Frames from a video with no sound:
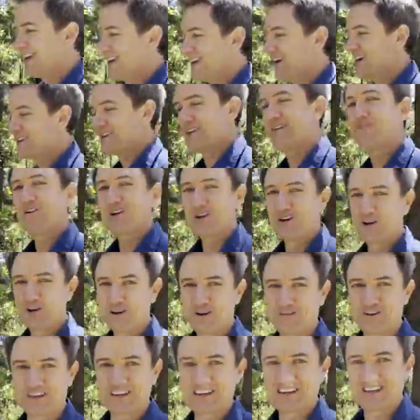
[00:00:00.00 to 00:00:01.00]
I'd never heard
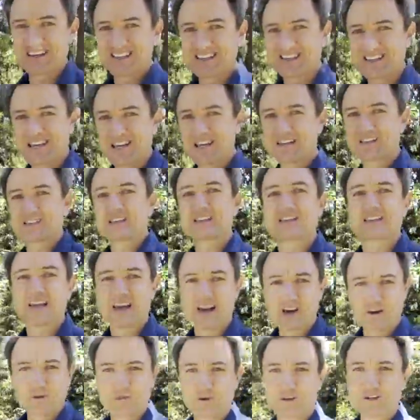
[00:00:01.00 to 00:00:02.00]
of it, and he said it's a
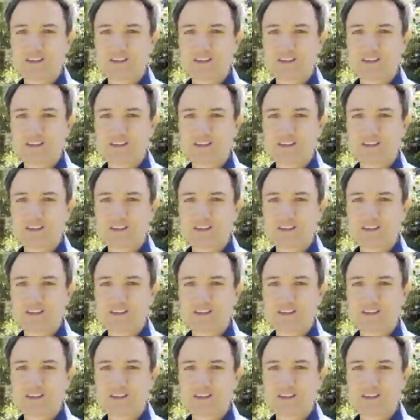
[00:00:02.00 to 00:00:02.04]
terrible